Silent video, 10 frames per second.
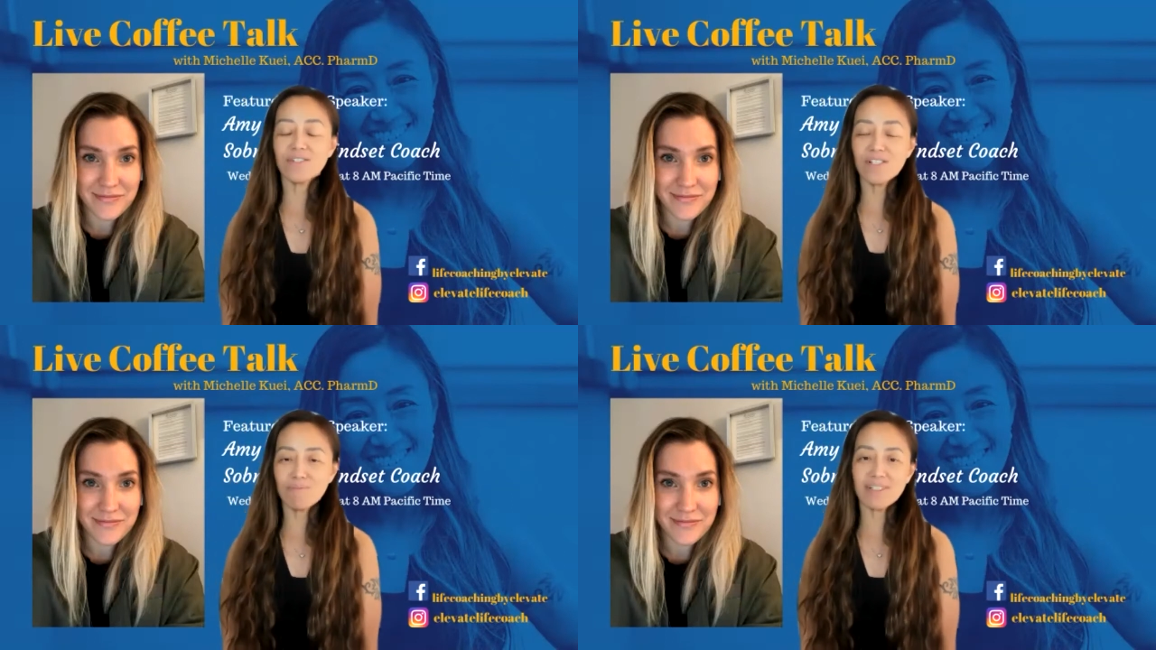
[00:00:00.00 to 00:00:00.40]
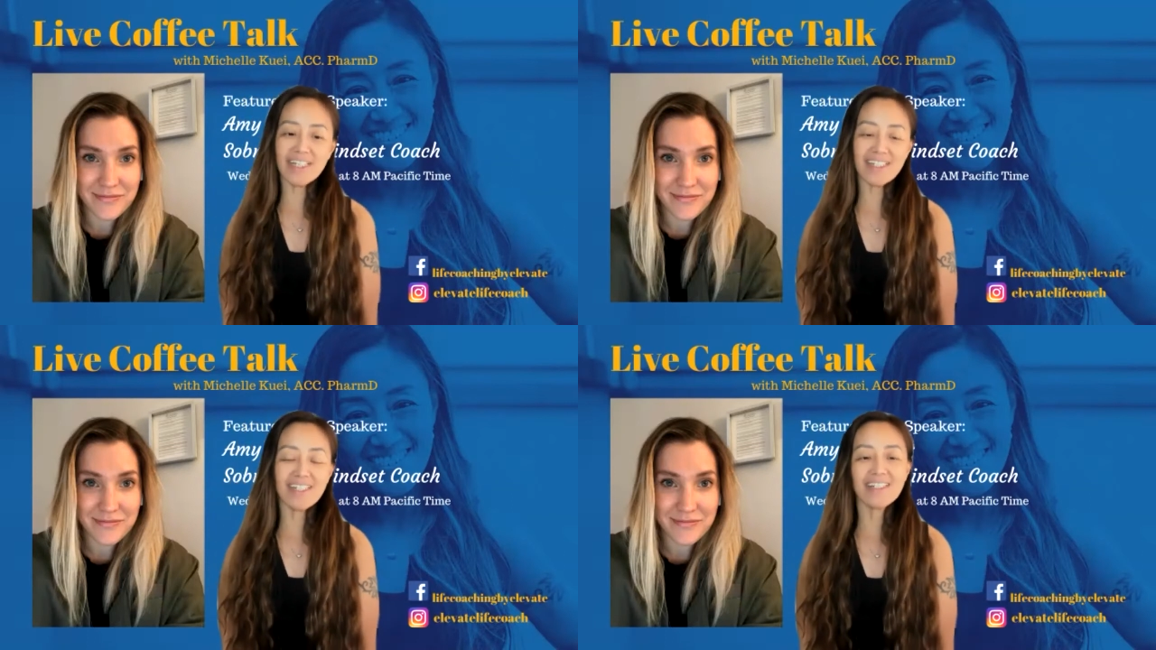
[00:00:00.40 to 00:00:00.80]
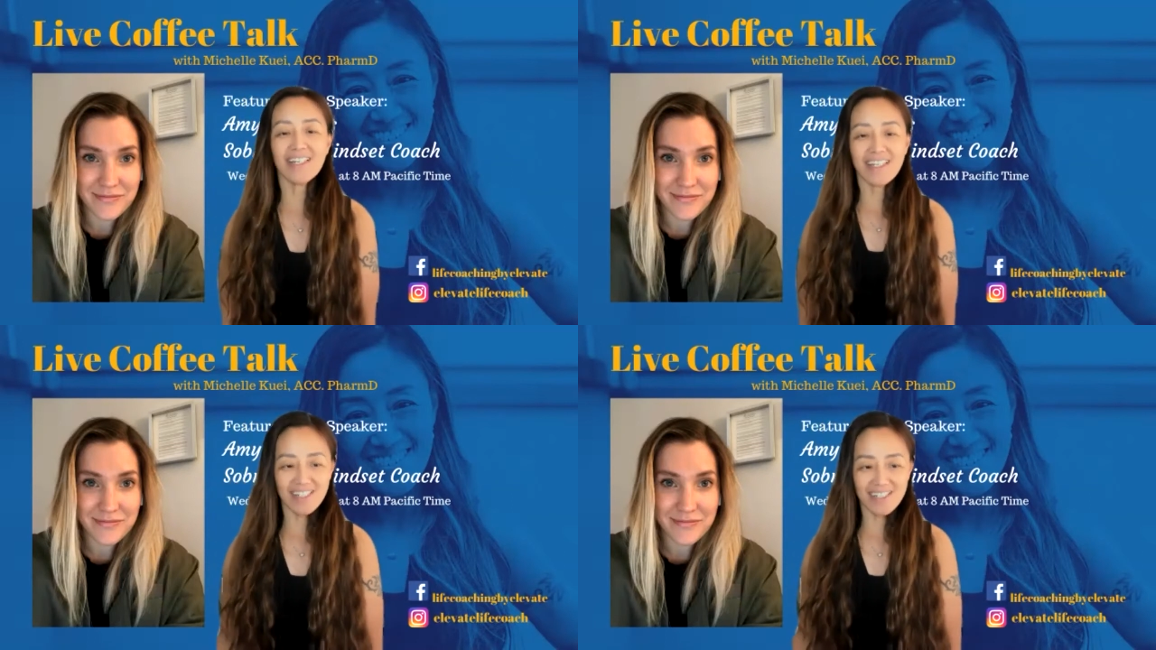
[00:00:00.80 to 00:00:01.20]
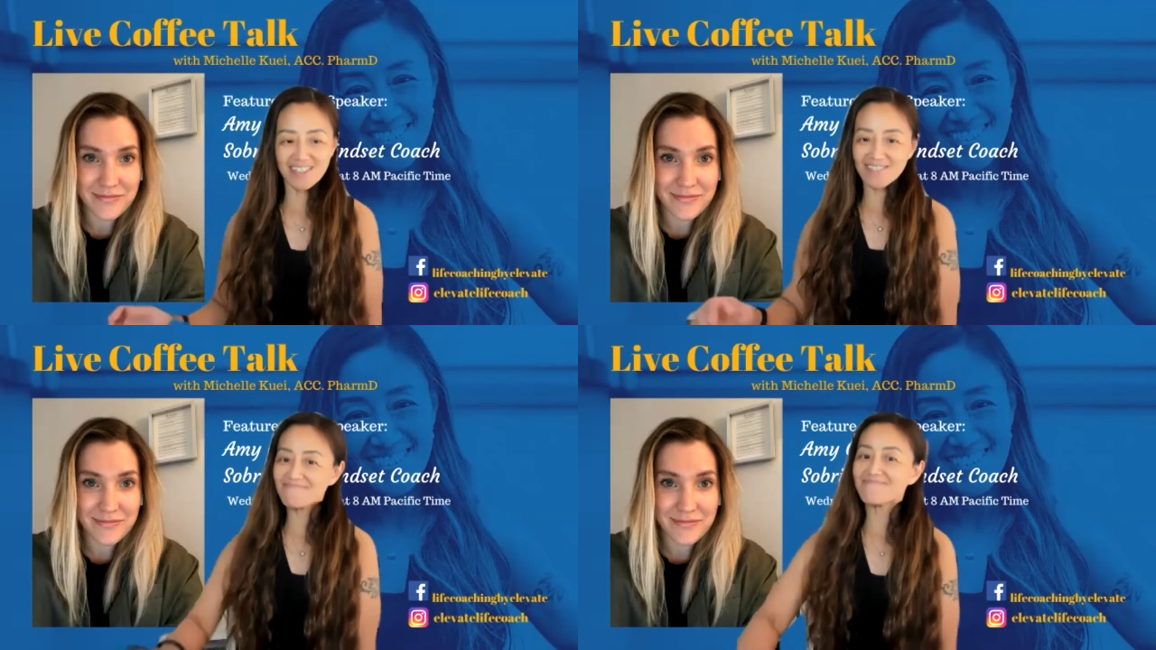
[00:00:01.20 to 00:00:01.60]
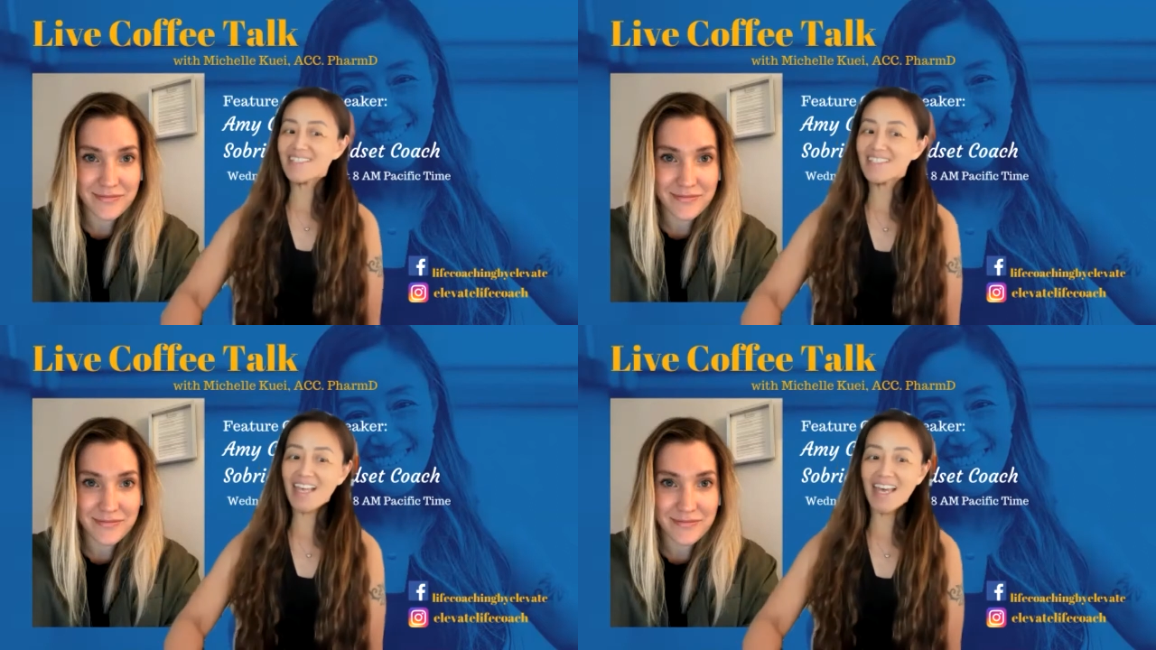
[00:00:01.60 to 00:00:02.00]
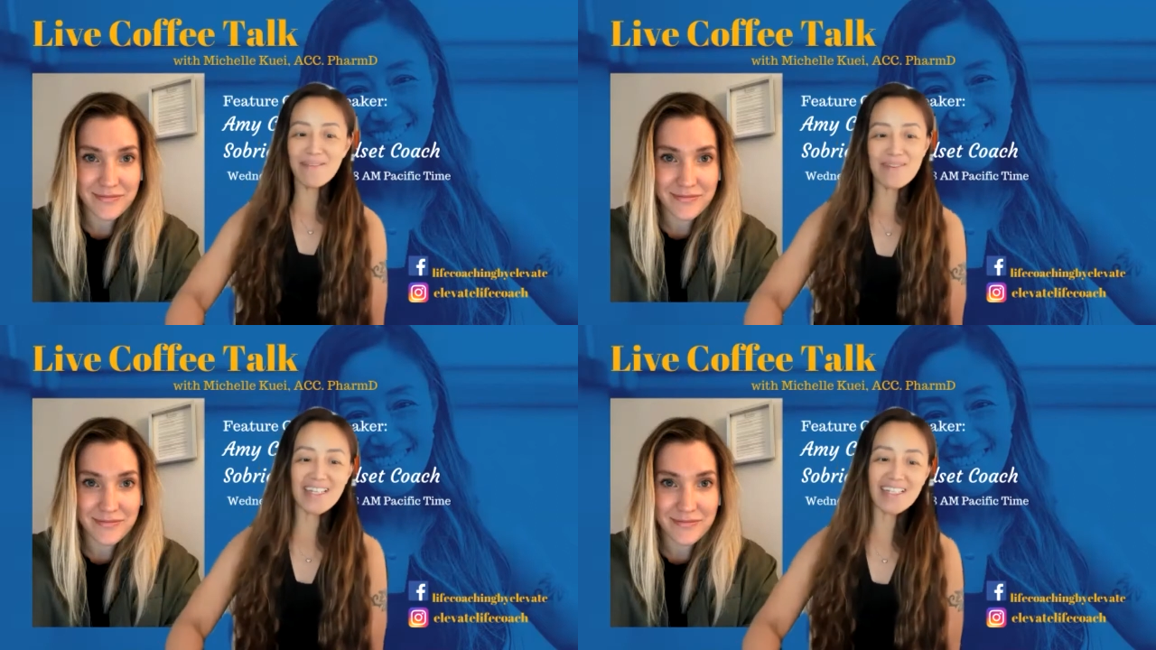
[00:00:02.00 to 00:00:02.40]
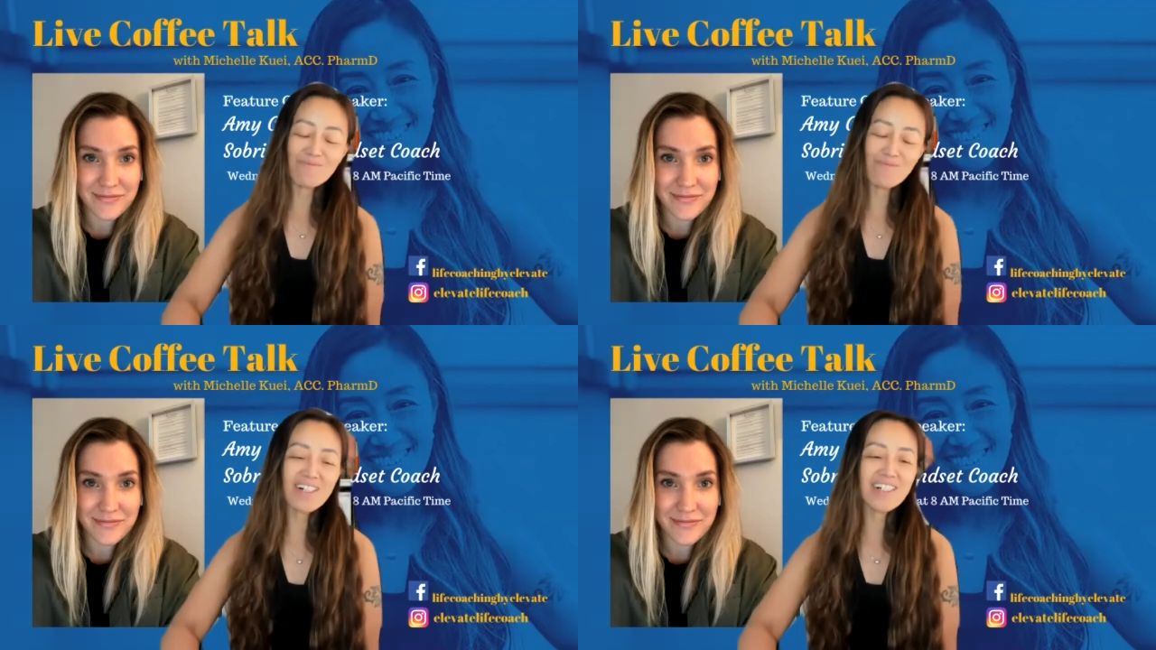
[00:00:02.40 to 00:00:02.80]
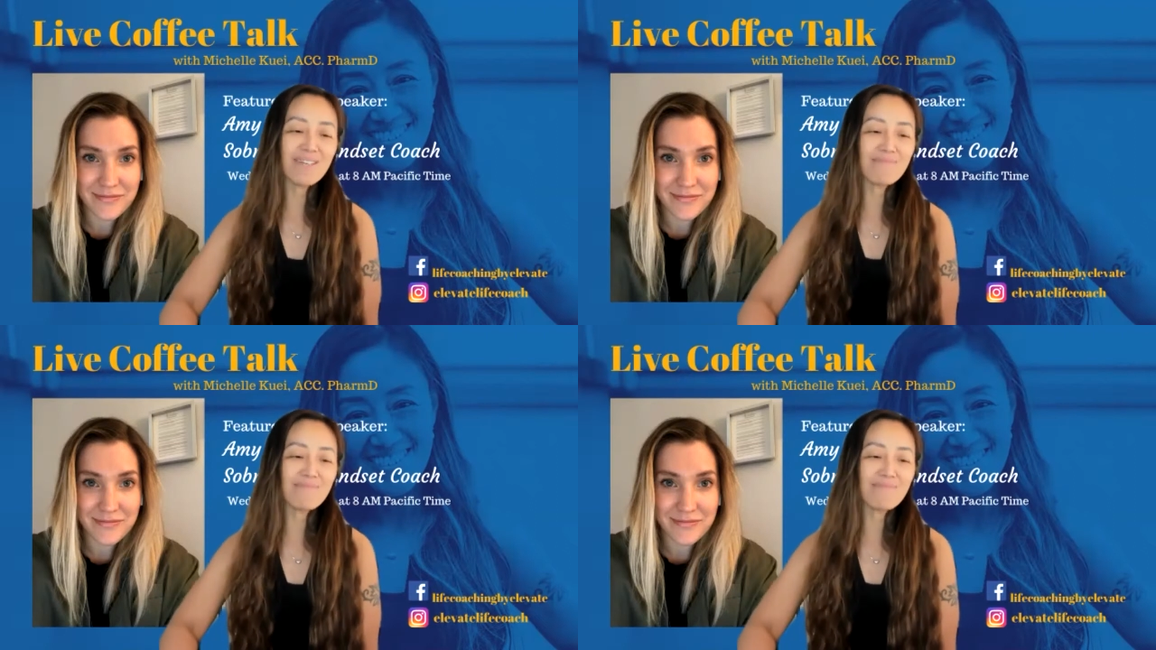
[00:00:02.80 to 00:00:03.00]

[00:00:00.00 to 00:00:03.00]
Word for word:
Speaker 1: globally. Here is Amy. Welcome,